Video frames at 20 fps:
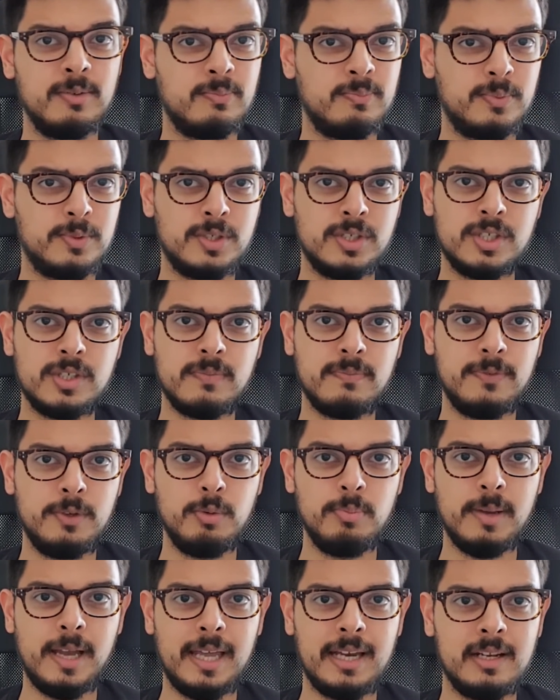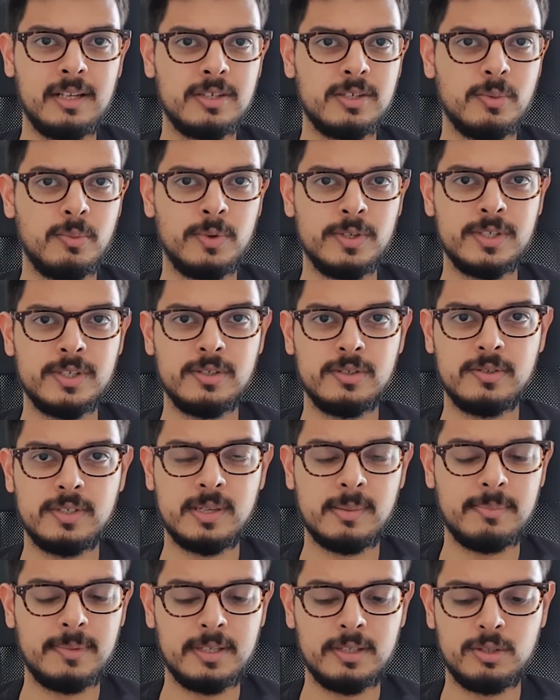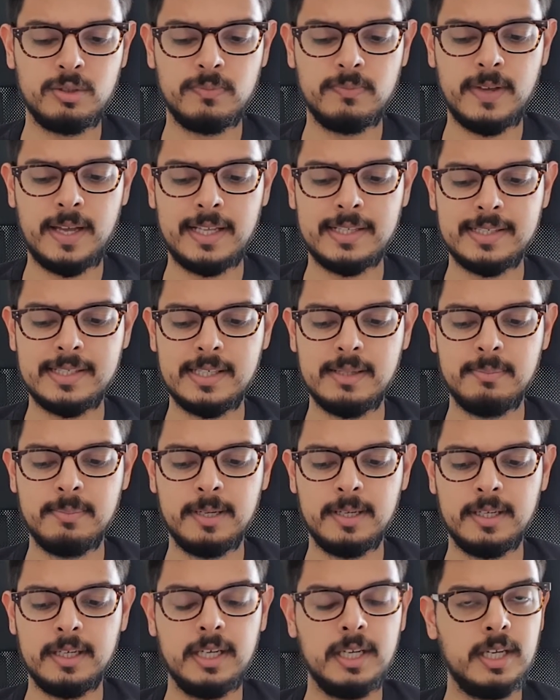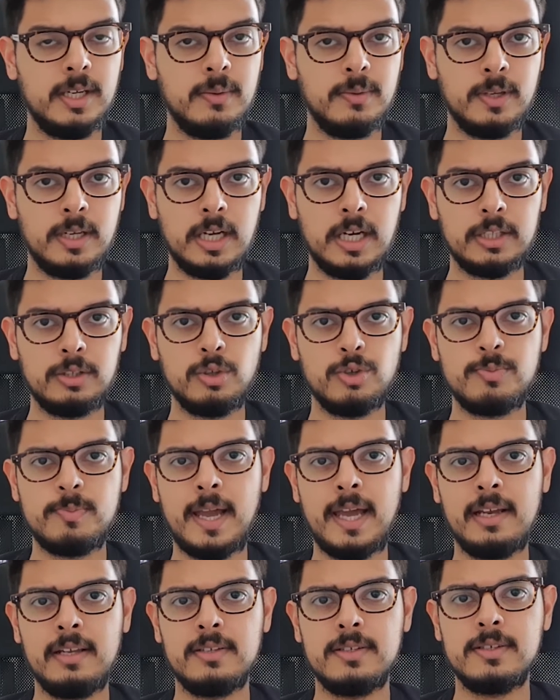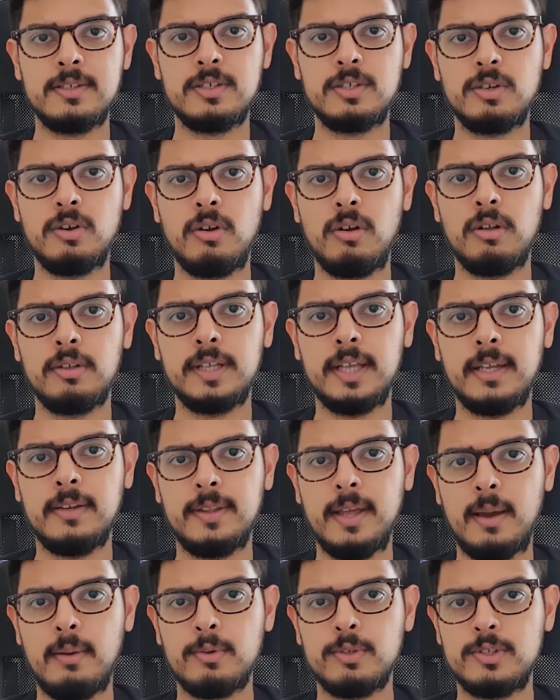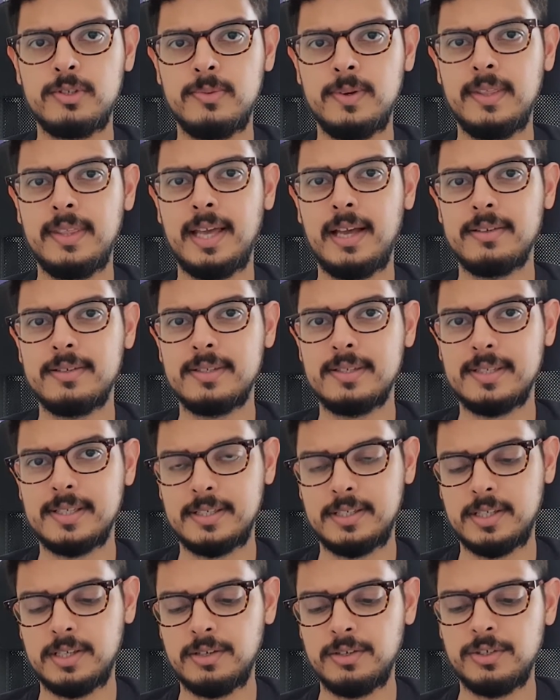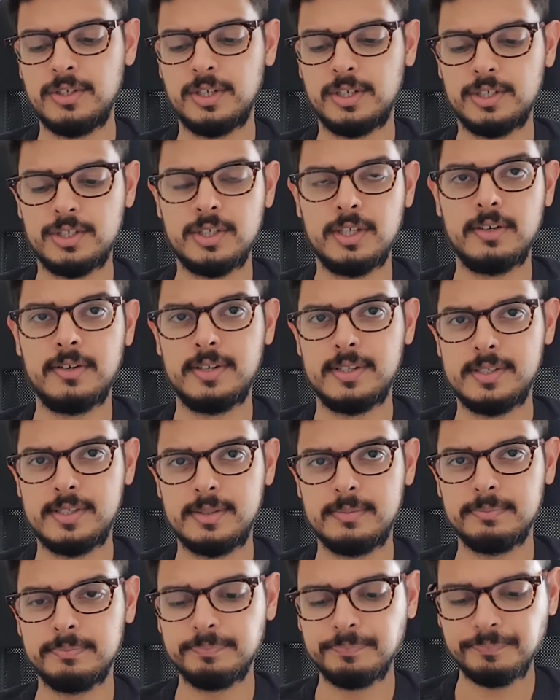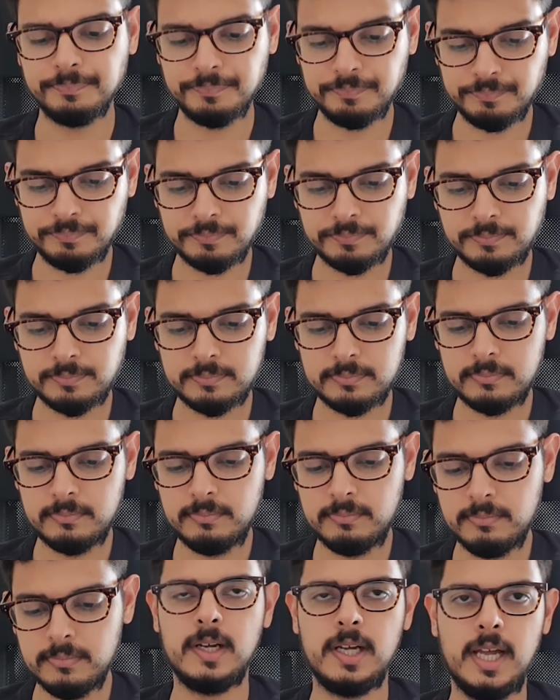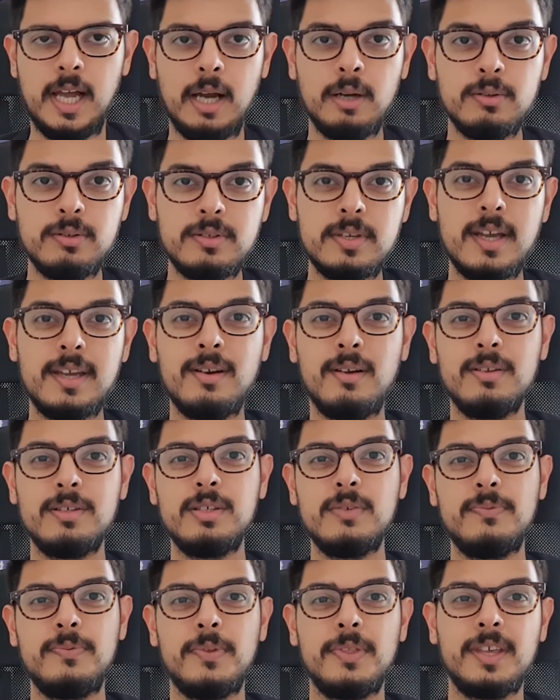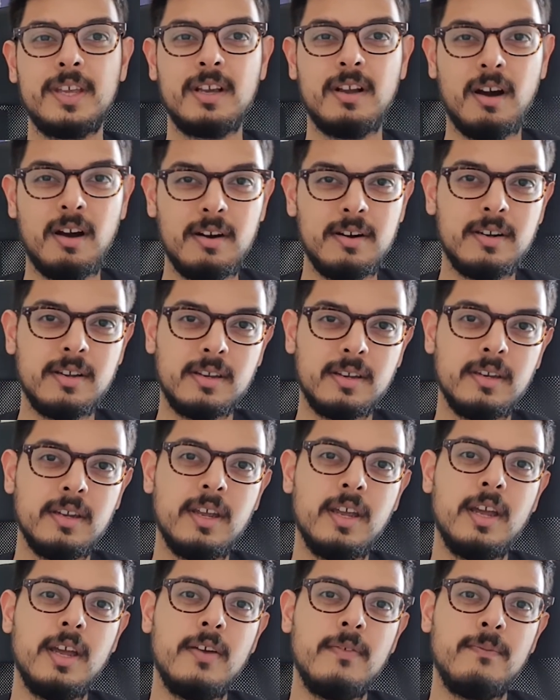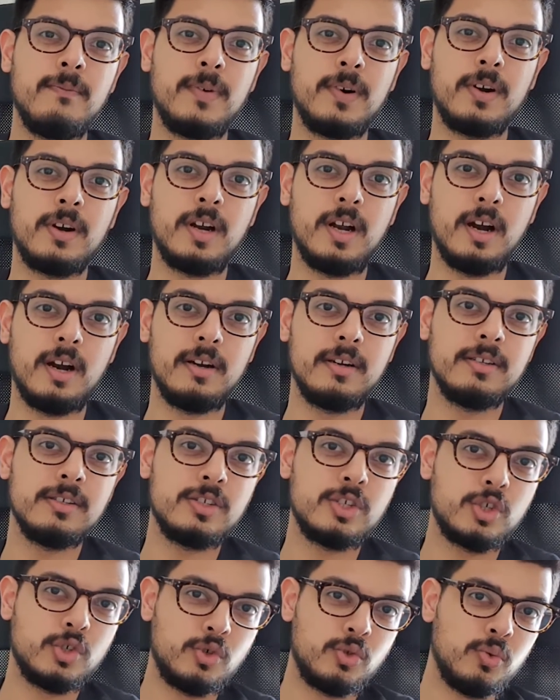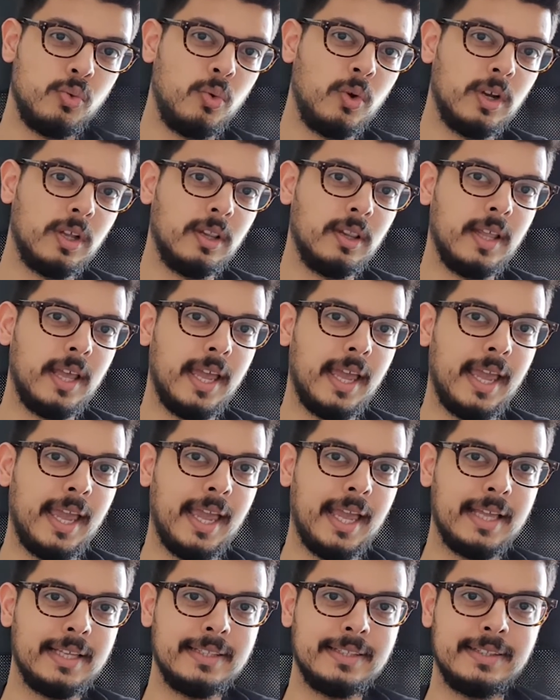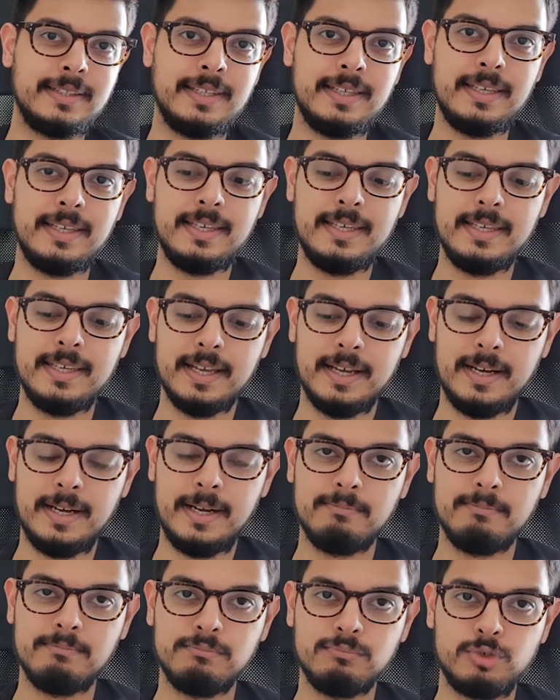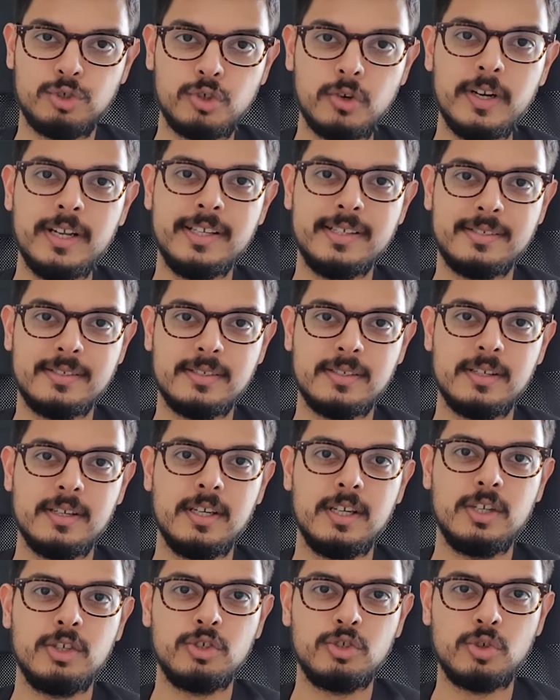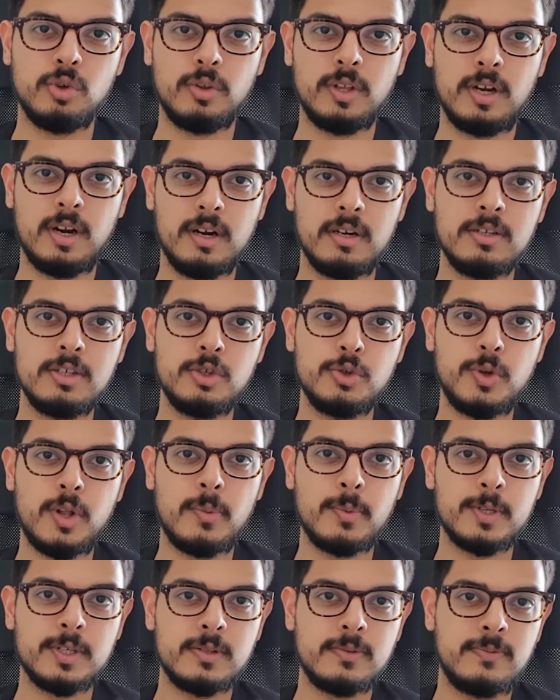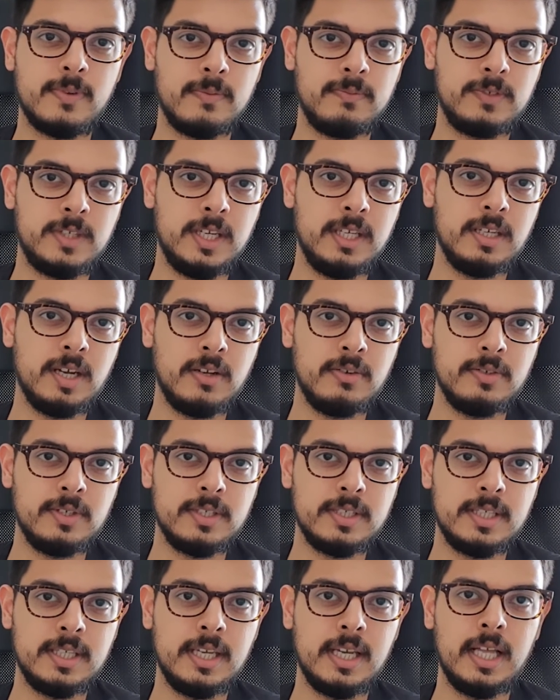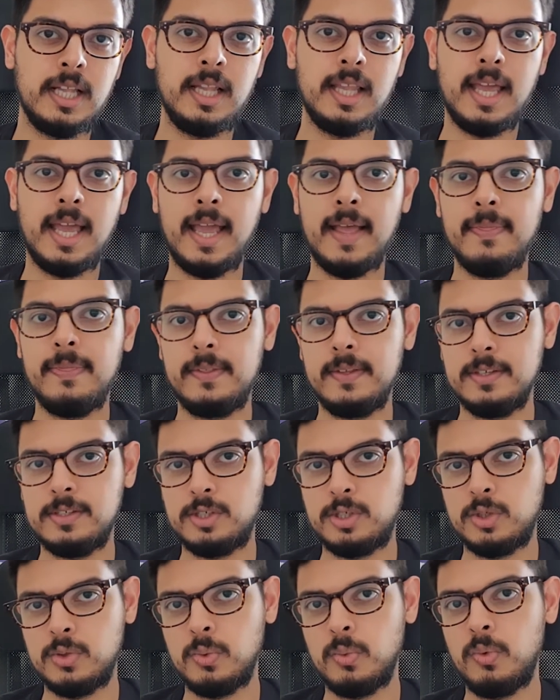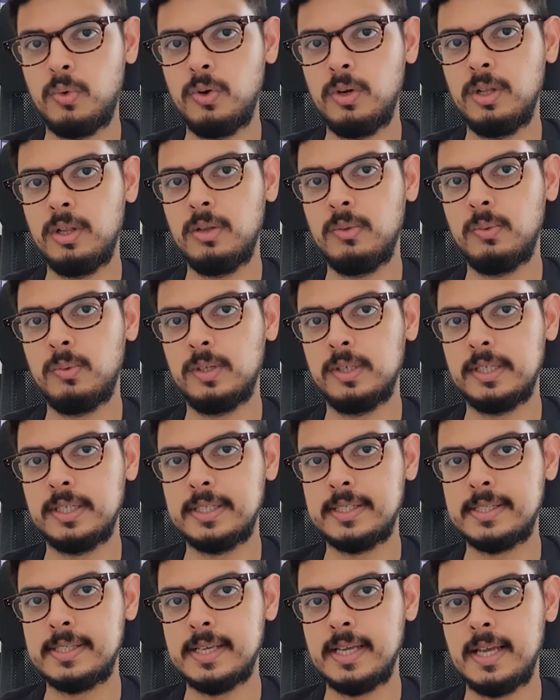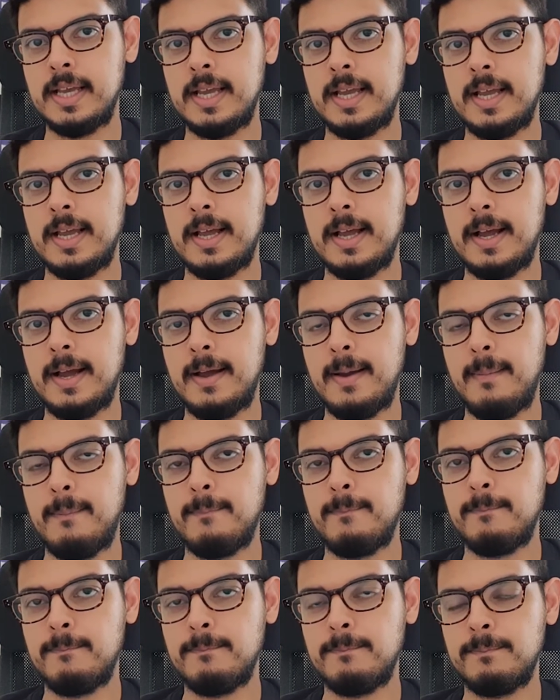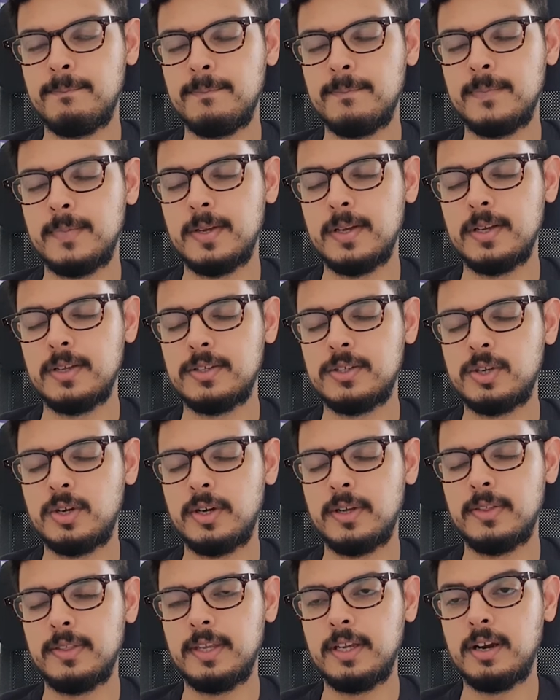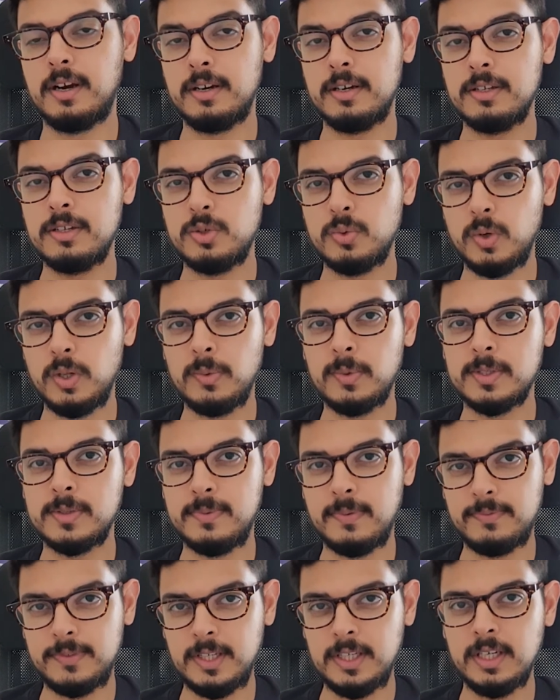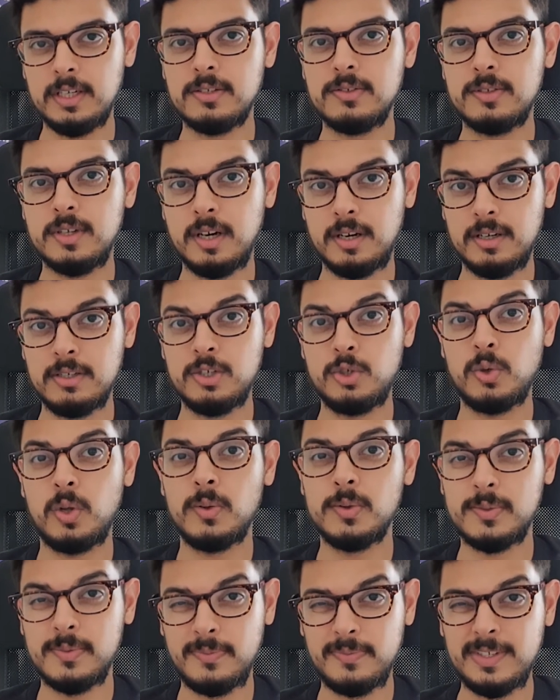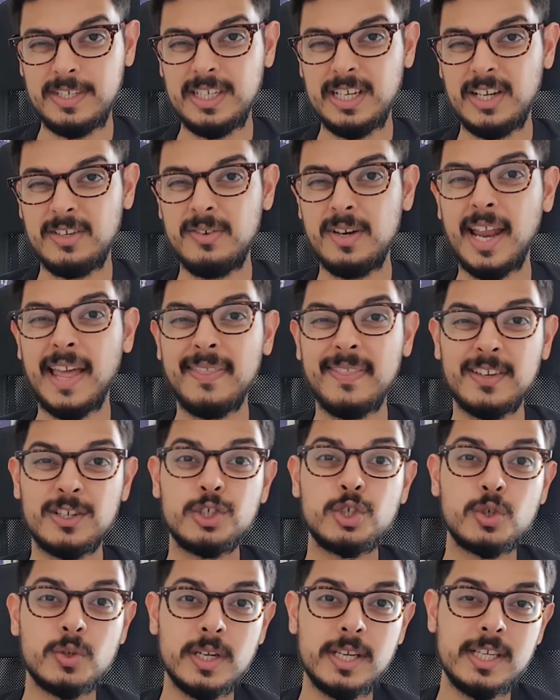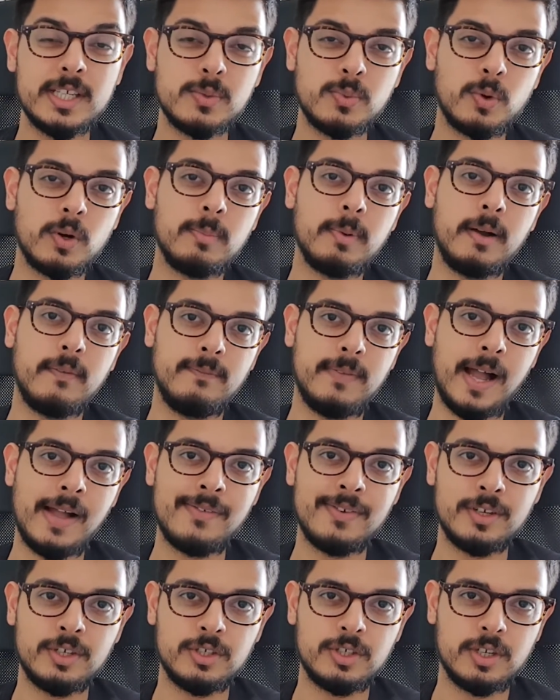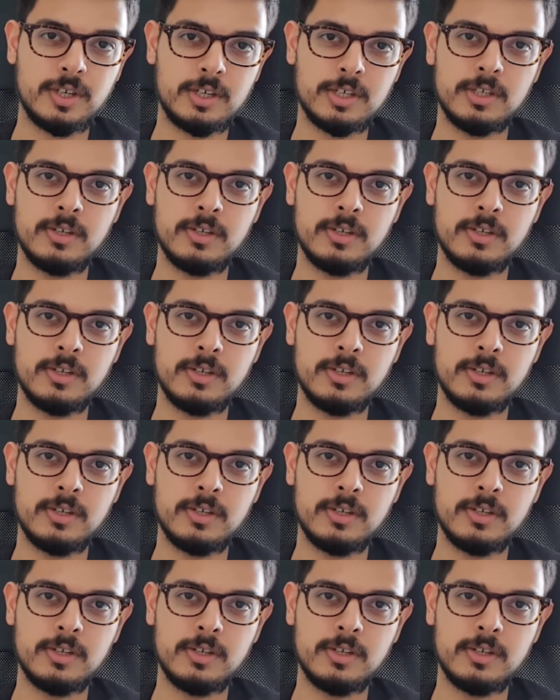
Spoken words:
just a few panels. It wasn't something too fancy, but we got those panels installed, and that was 3,600 Turkish liras. Outside, also for the garden, for garden soil and the trees. So the garden soil was 1,500 TL, and the soil was the garden soil was 1,500, and the trees were about 500 Turkish